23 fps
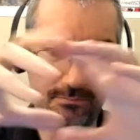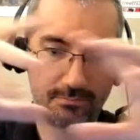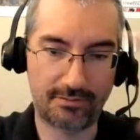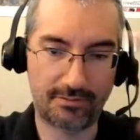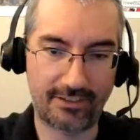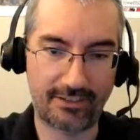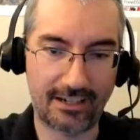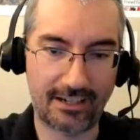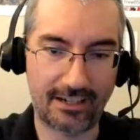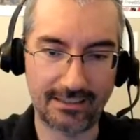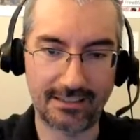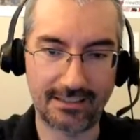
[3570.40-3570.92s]

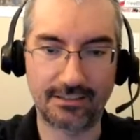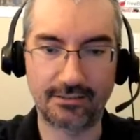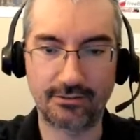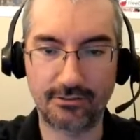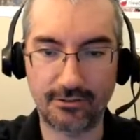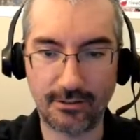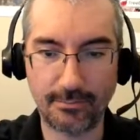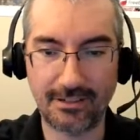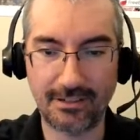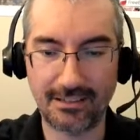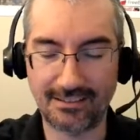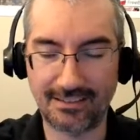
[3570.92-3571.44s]
providing the
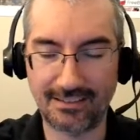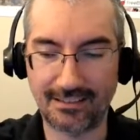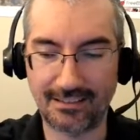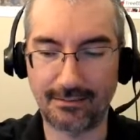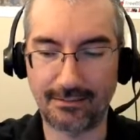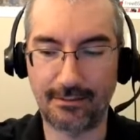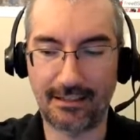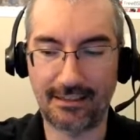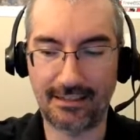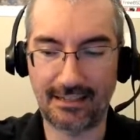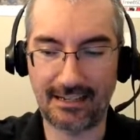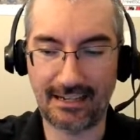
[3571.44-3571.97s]
distributed
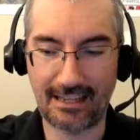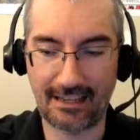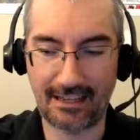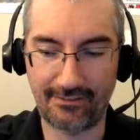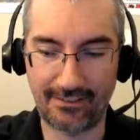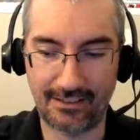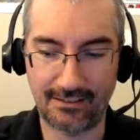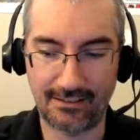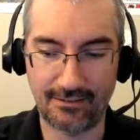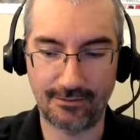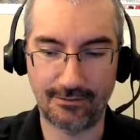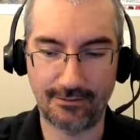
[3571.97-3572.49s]
system, and then have
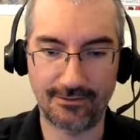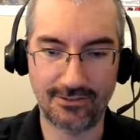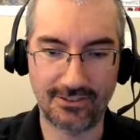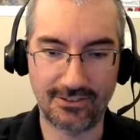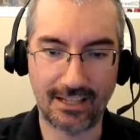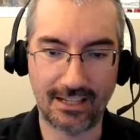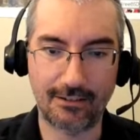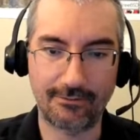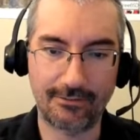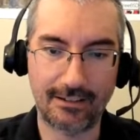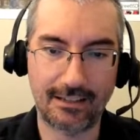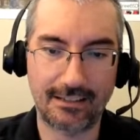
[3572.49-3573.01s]
it use
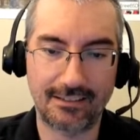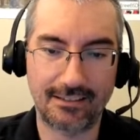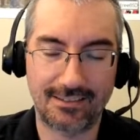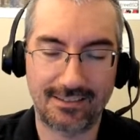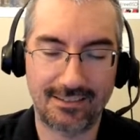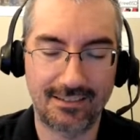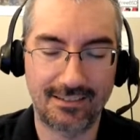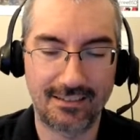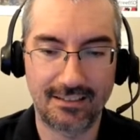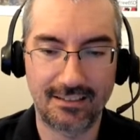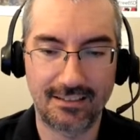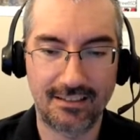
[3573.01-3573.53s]

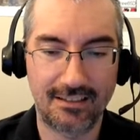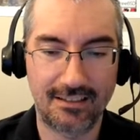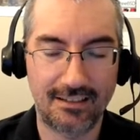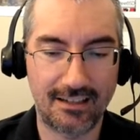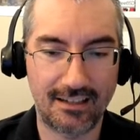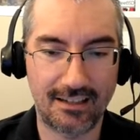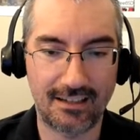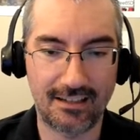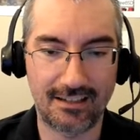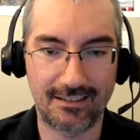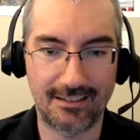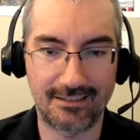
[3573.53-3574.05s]
ZFS
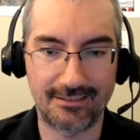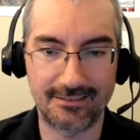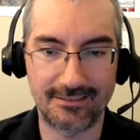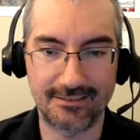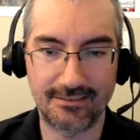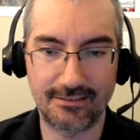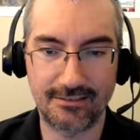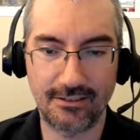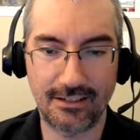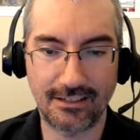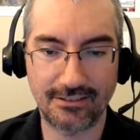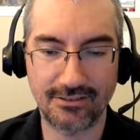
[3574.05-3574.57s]
to
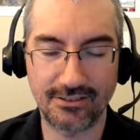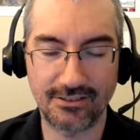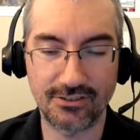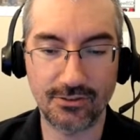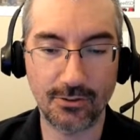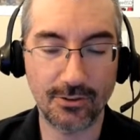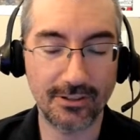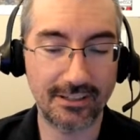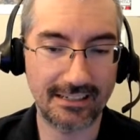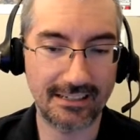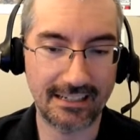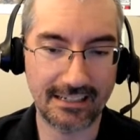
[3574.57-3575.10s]
actually
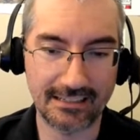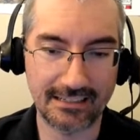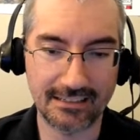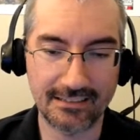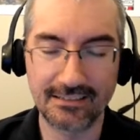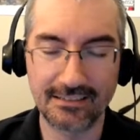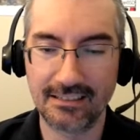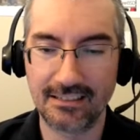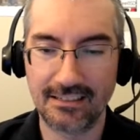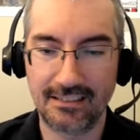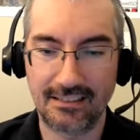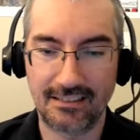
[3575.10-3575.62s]
store the data,
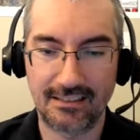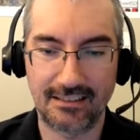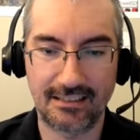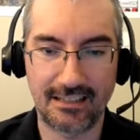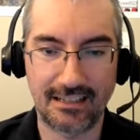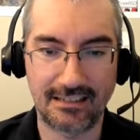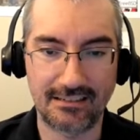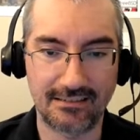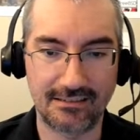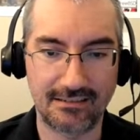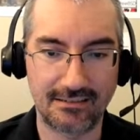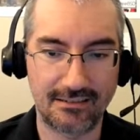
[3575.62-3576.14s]

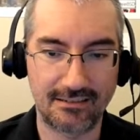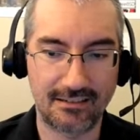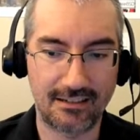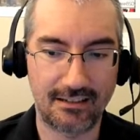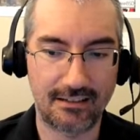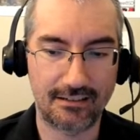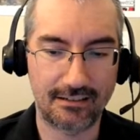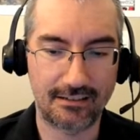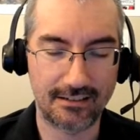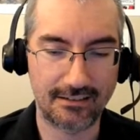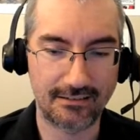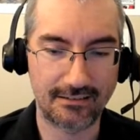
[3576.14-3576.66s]
then
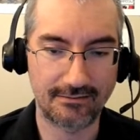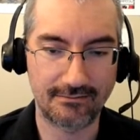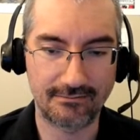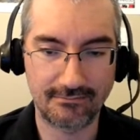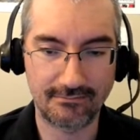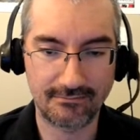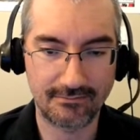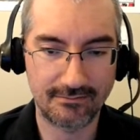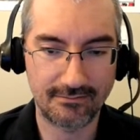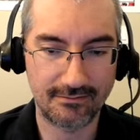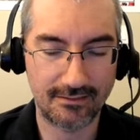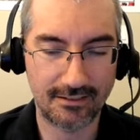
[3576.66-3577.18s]
it can
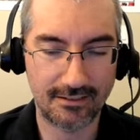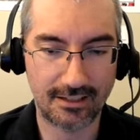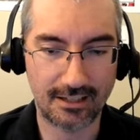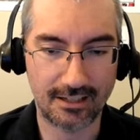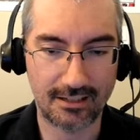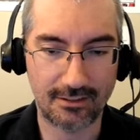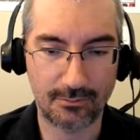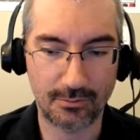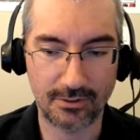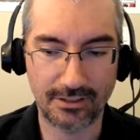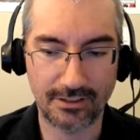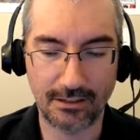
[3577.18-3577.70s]

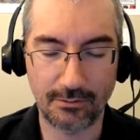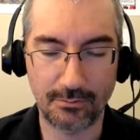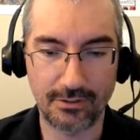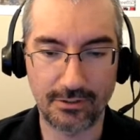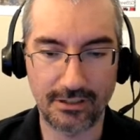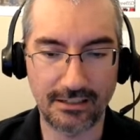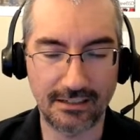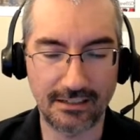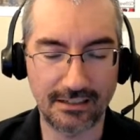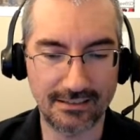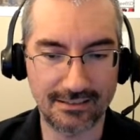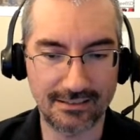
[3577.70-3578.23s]
work out
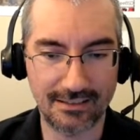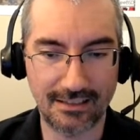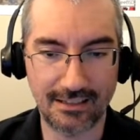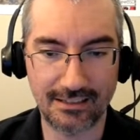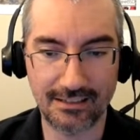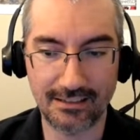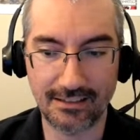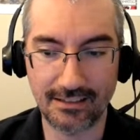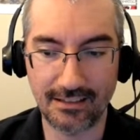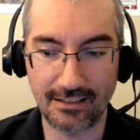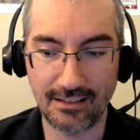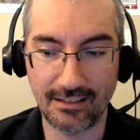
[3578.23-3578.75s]
pretty nice.
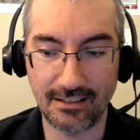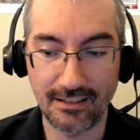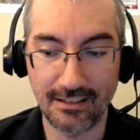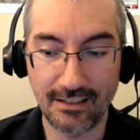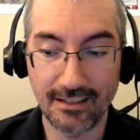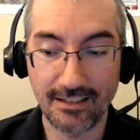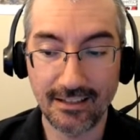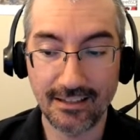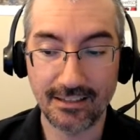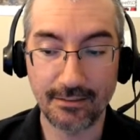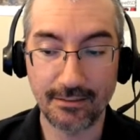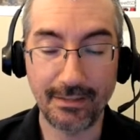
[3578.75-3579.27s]
Like the
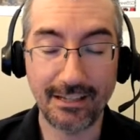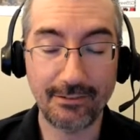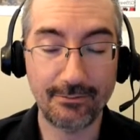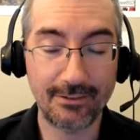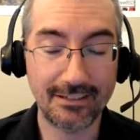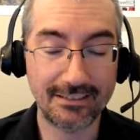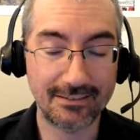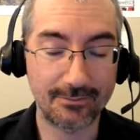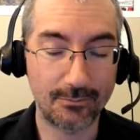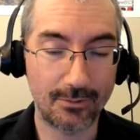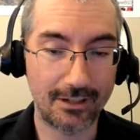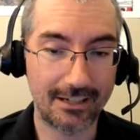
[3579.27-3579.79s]
main
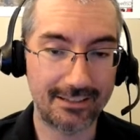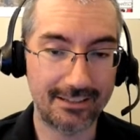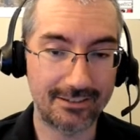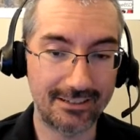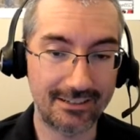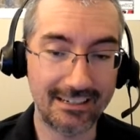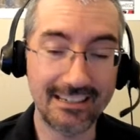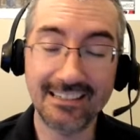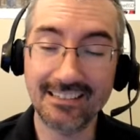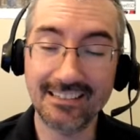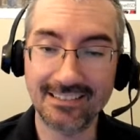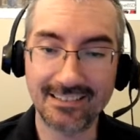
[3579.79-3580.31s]
reason why there
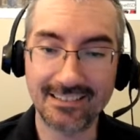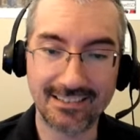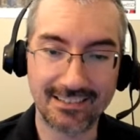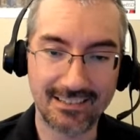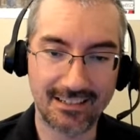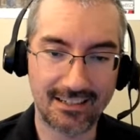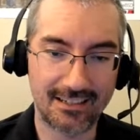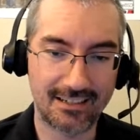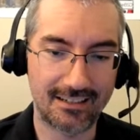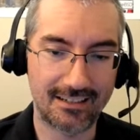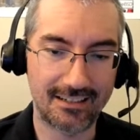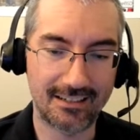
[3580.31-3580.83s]
is
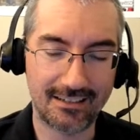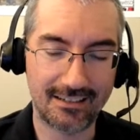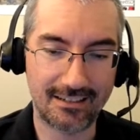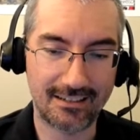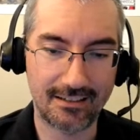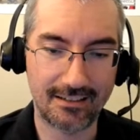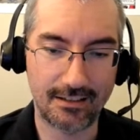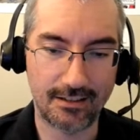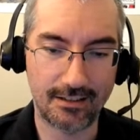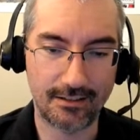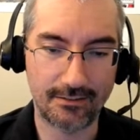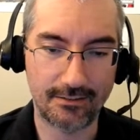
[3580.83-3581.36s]

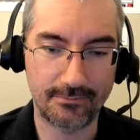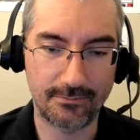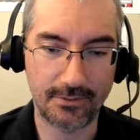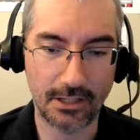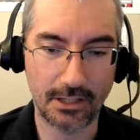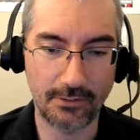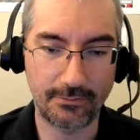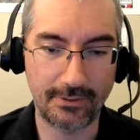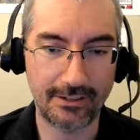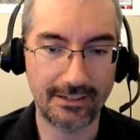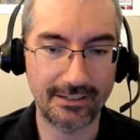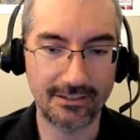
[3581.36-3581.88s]
a
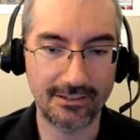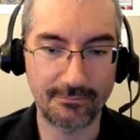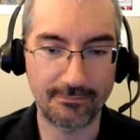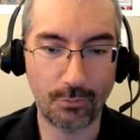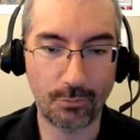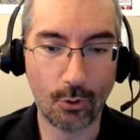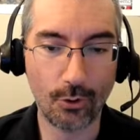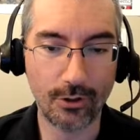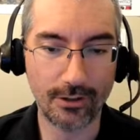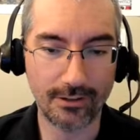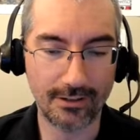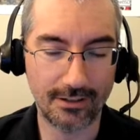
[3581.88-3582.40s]
very good
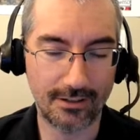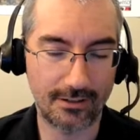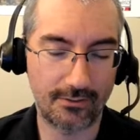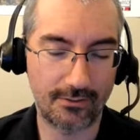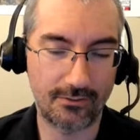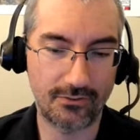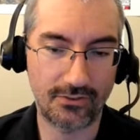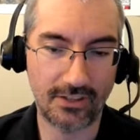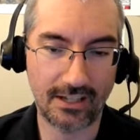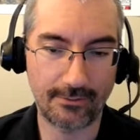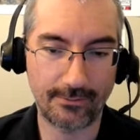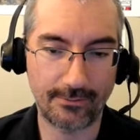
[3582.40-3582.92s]
port of
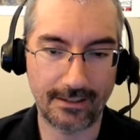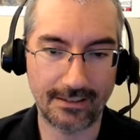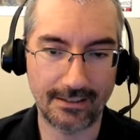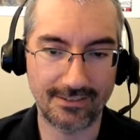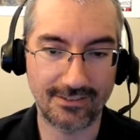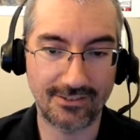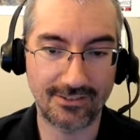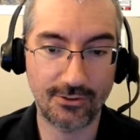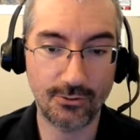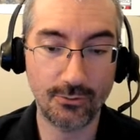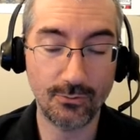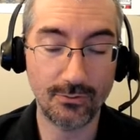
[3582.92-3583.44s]

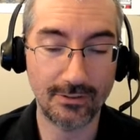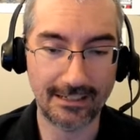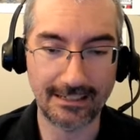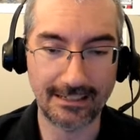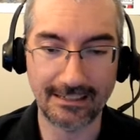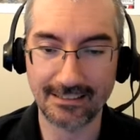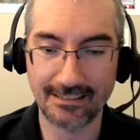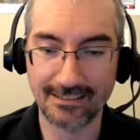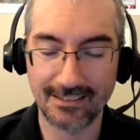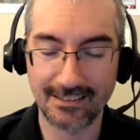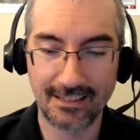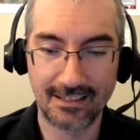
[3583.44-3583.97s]
ZFS to
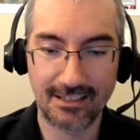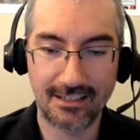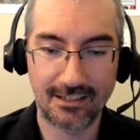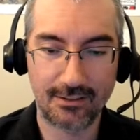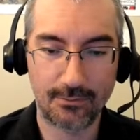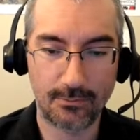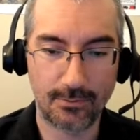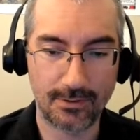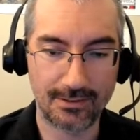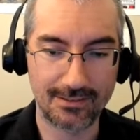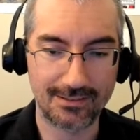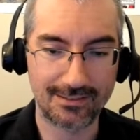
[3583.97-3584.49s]
Linux
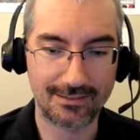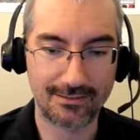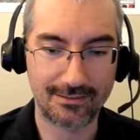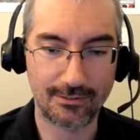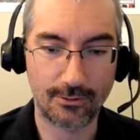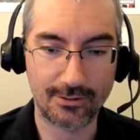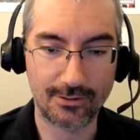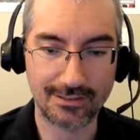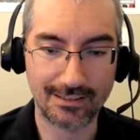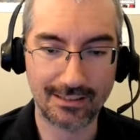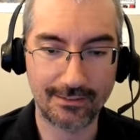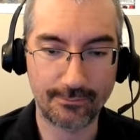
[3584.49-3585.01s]
was
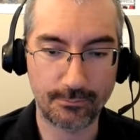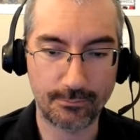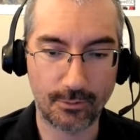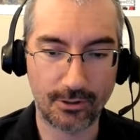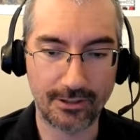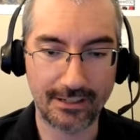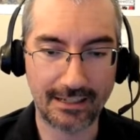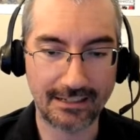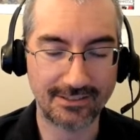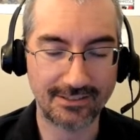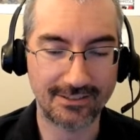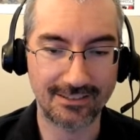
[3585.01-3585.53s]
Lawrence Livermore
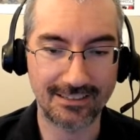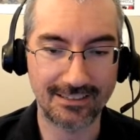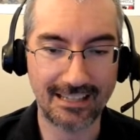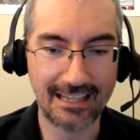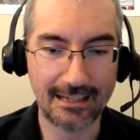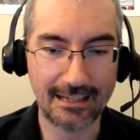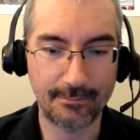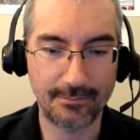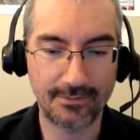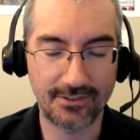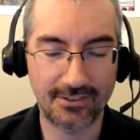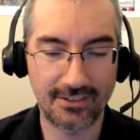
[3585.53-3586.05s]
National
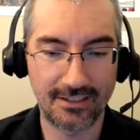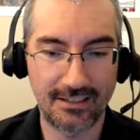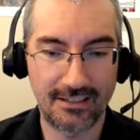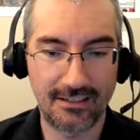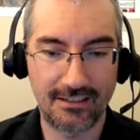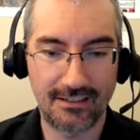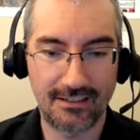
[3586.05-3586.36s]
Labs